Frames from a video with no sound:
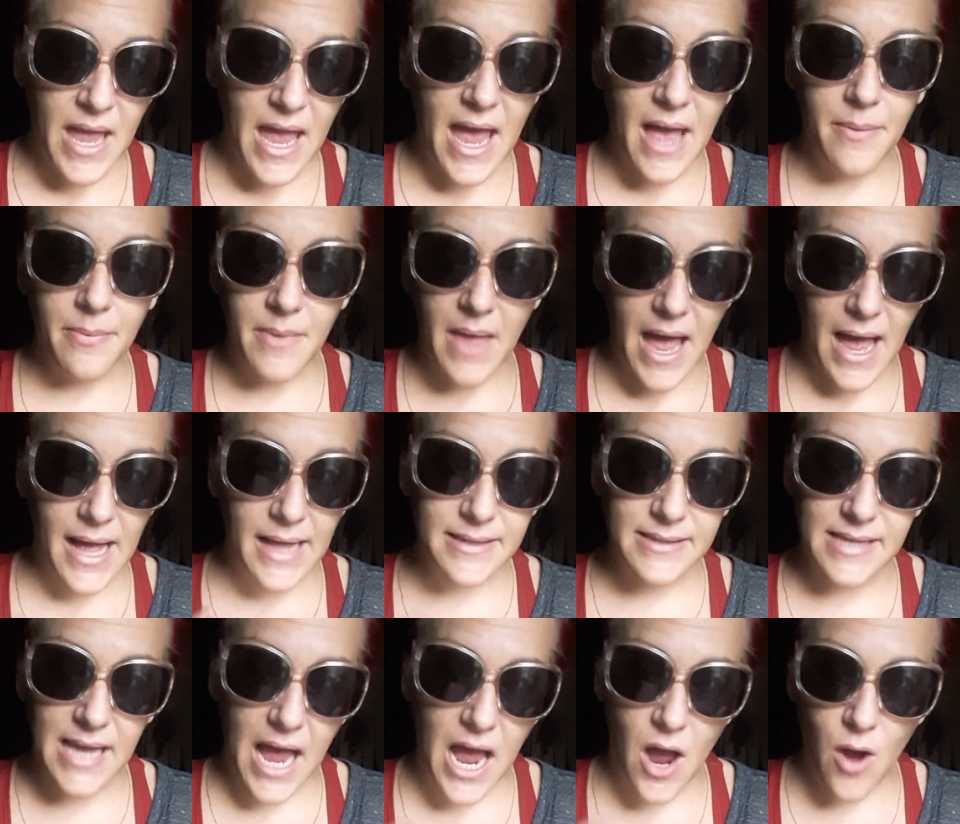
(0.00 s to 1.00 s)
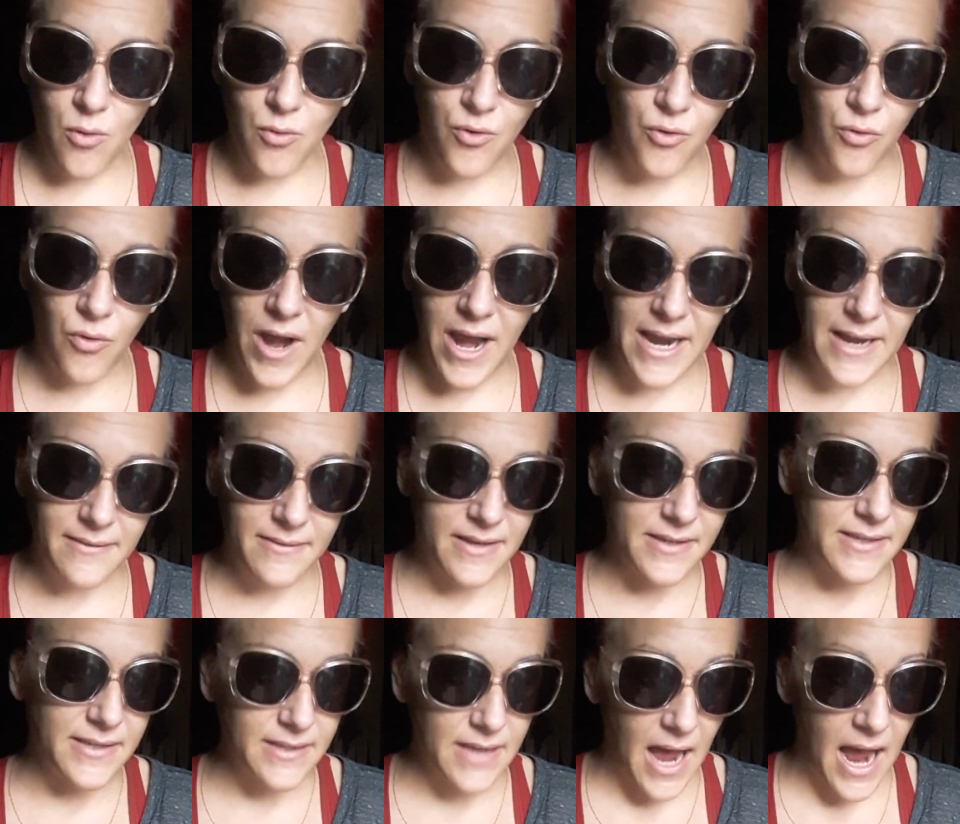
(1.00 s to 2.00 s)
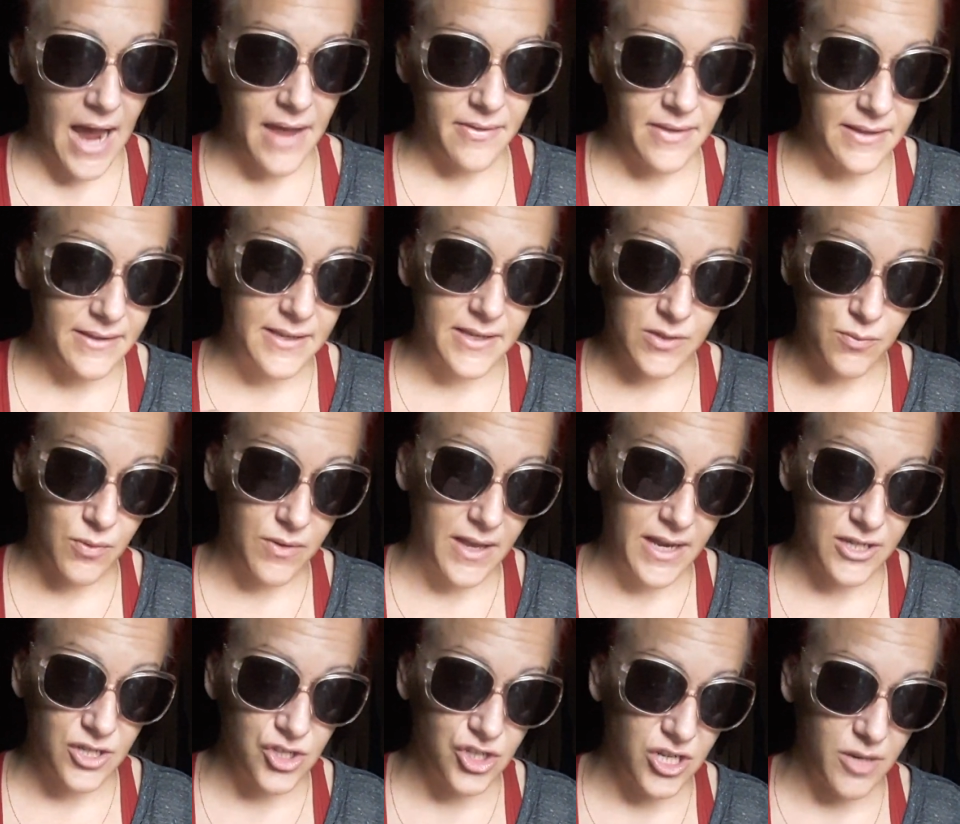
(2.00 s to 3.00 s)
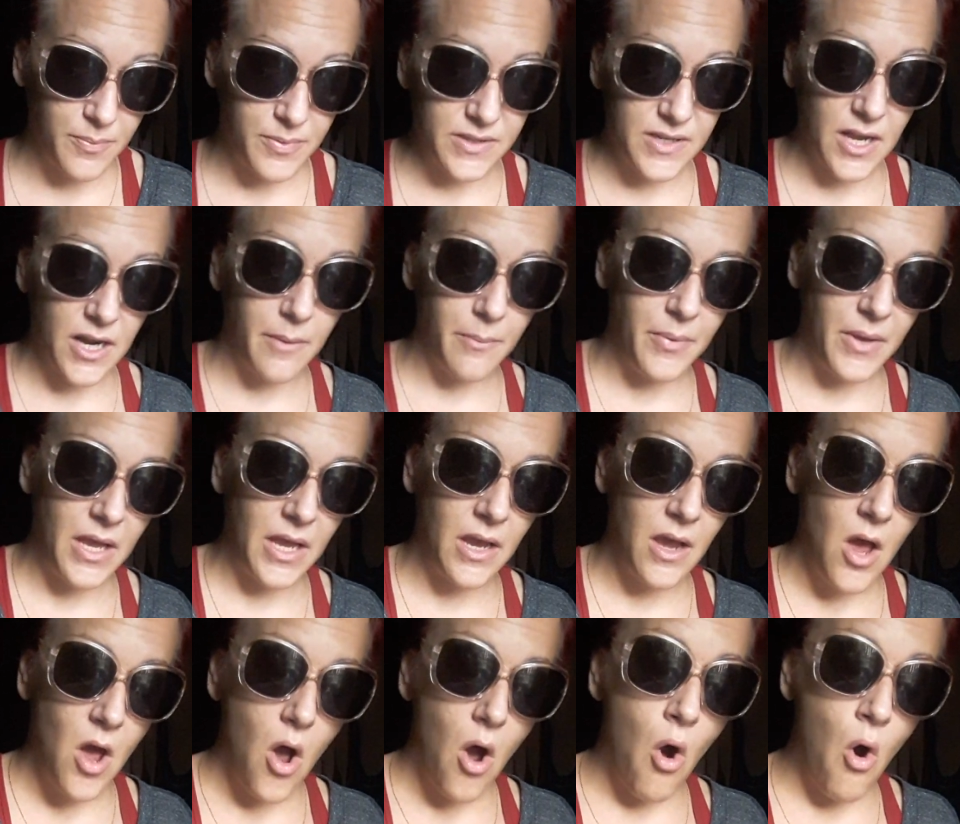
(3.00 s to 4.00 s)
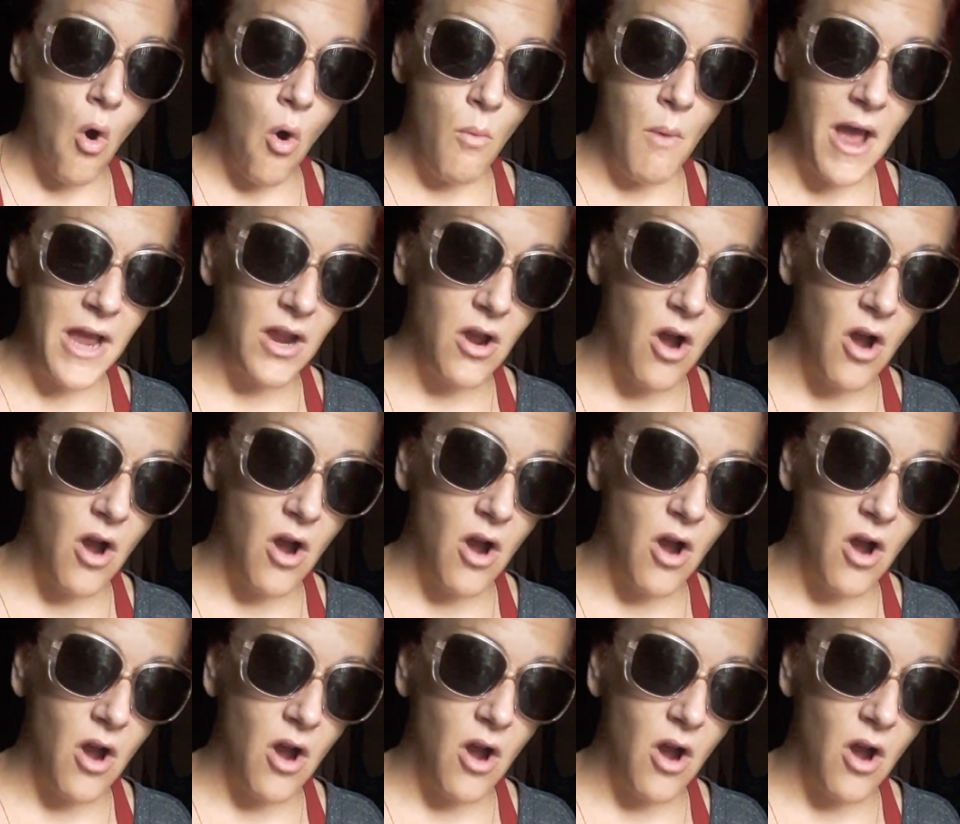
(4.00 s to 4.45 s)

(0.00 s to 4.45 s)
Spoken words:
And that's how great I think this relationship is going to be. Oh my